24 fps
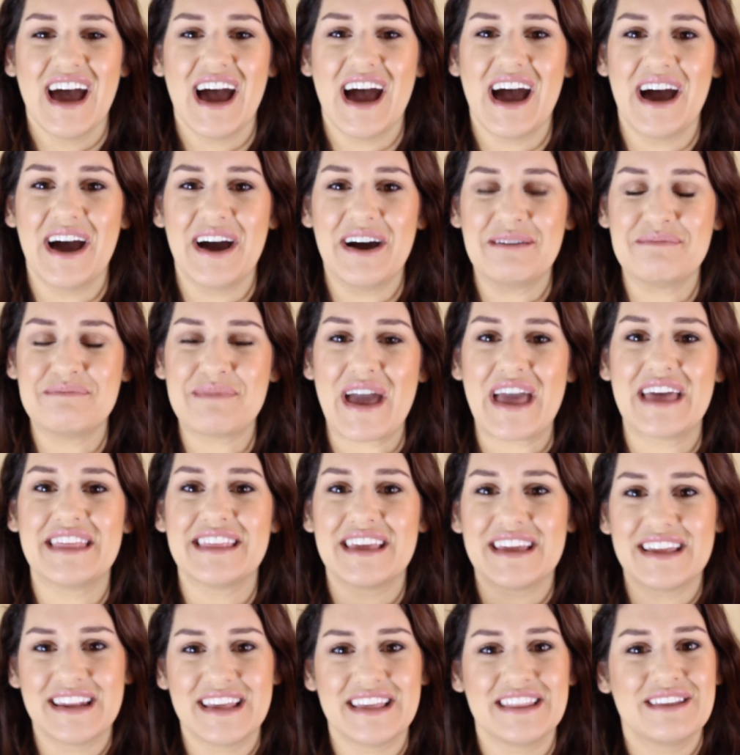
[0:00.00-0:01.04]
And
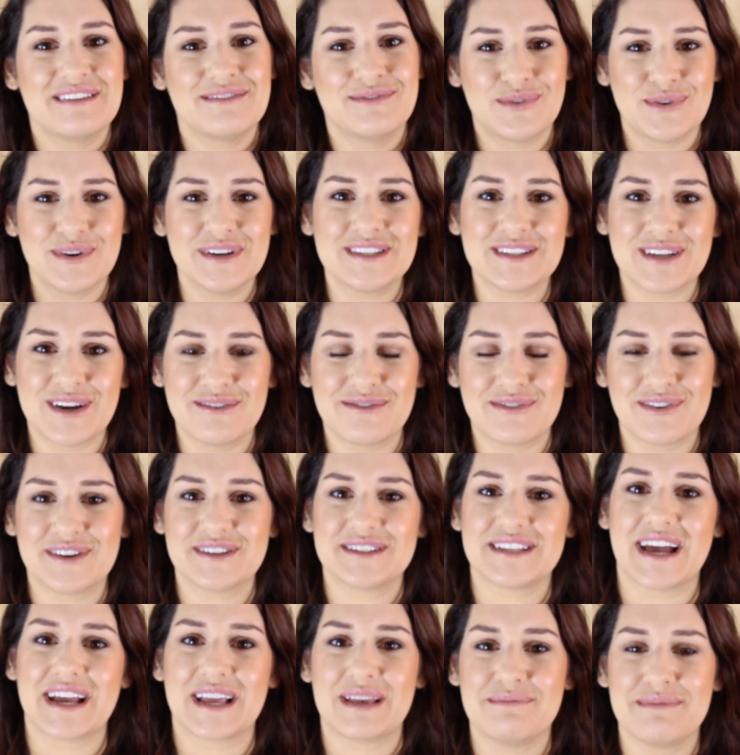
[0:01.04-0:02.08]
then in the
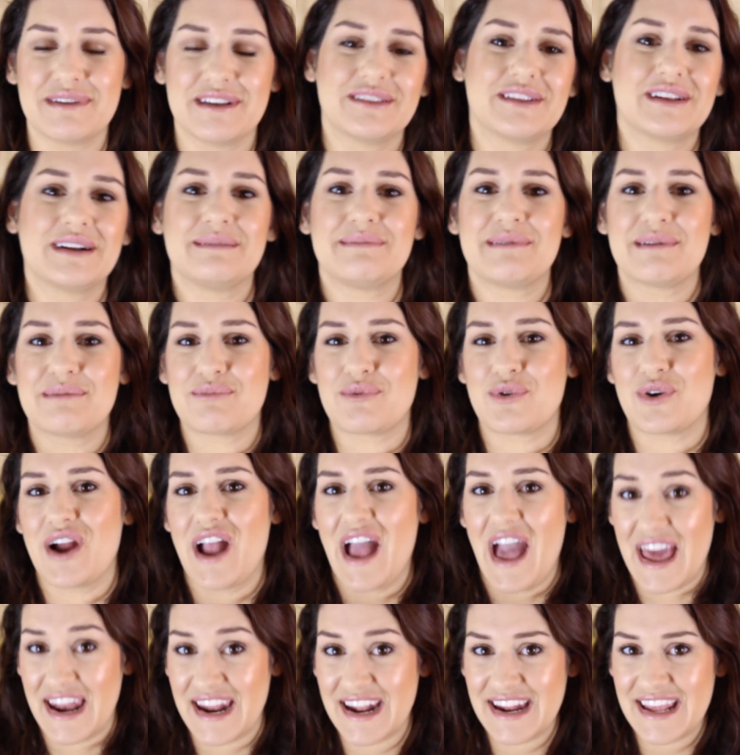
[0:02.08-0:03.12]
voiceovers, I can be a little bit
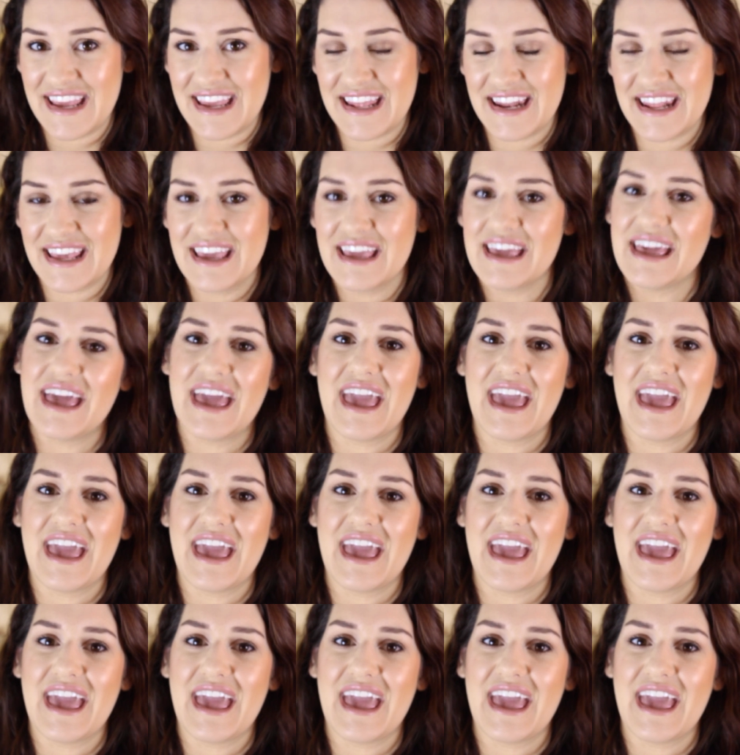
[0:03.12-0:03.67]
more edited